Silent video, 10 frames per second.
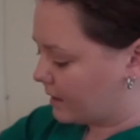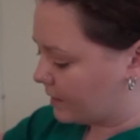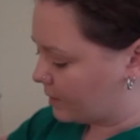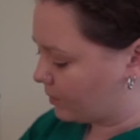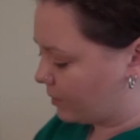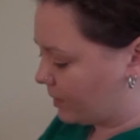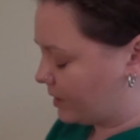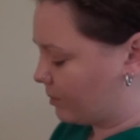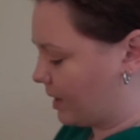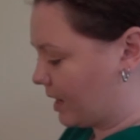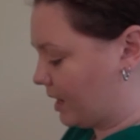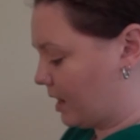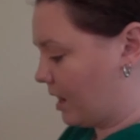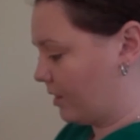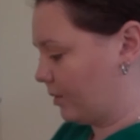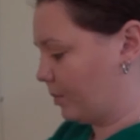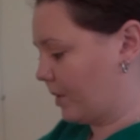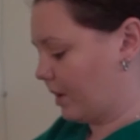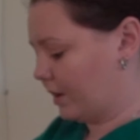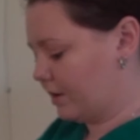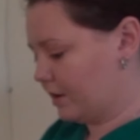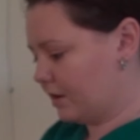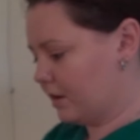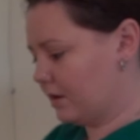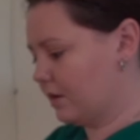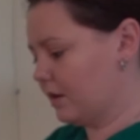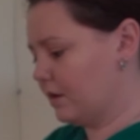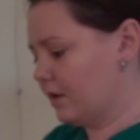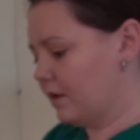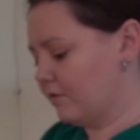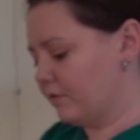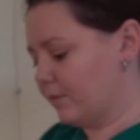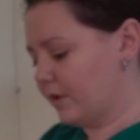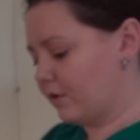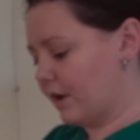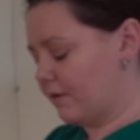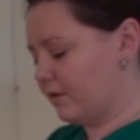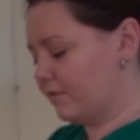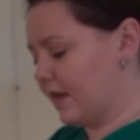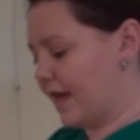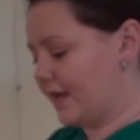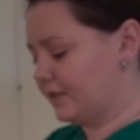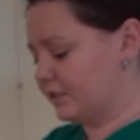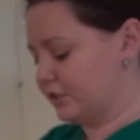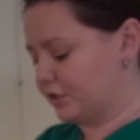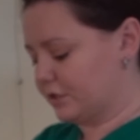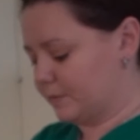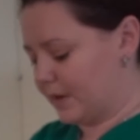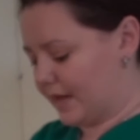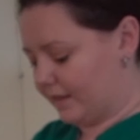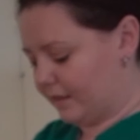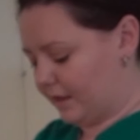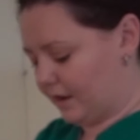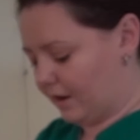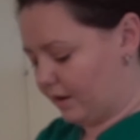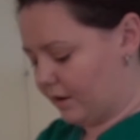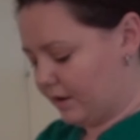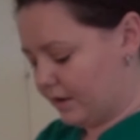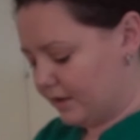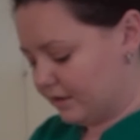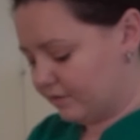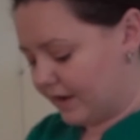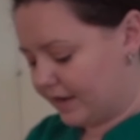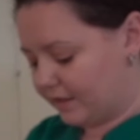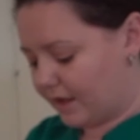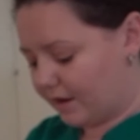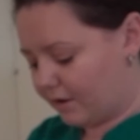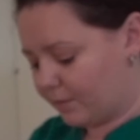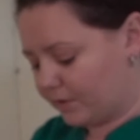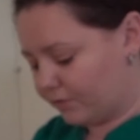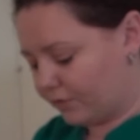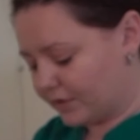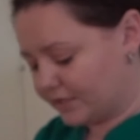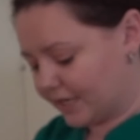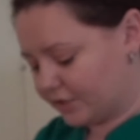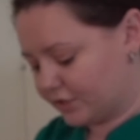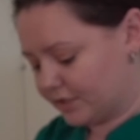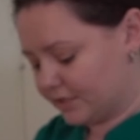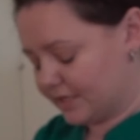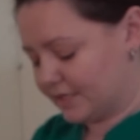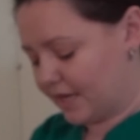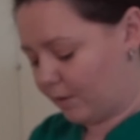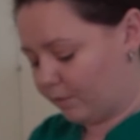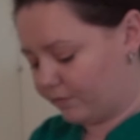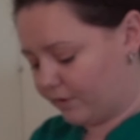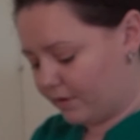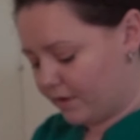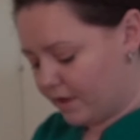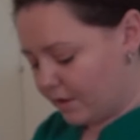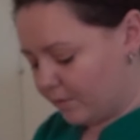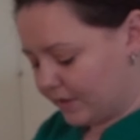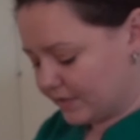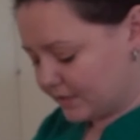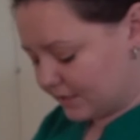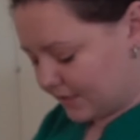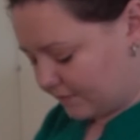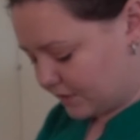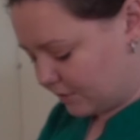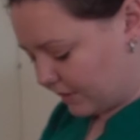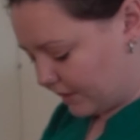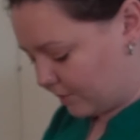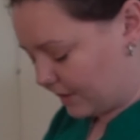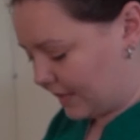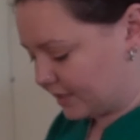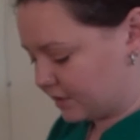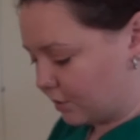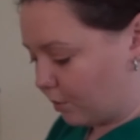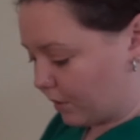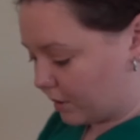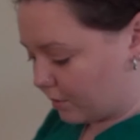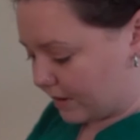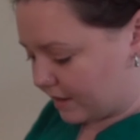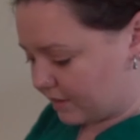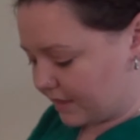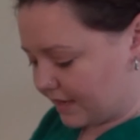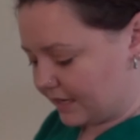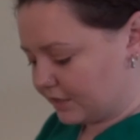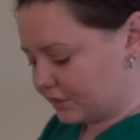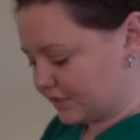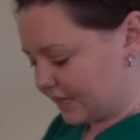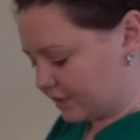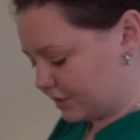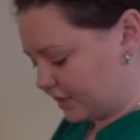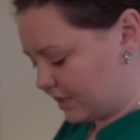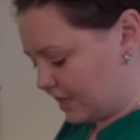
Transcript: Then we're going to make another part from the crown of the head to just behind the ear. Dividing the hair up into 4 sections is helpful because it gives you a little bit less to work with in each section.